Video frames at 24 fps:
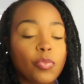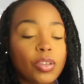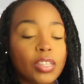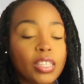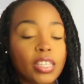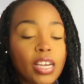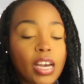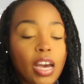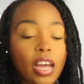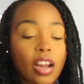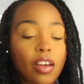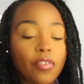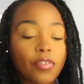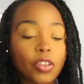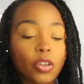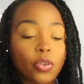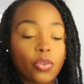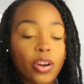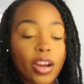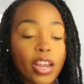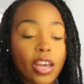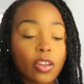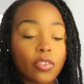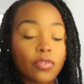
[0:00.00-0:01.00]
really got off the
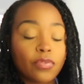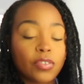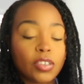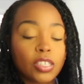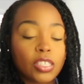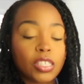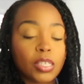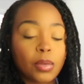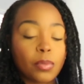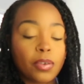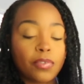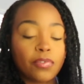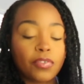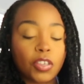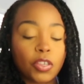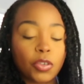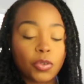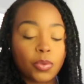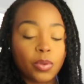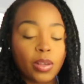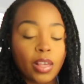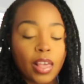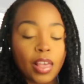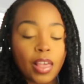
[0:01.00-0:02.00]
ground for some of
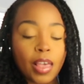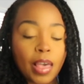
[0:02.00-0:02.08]
you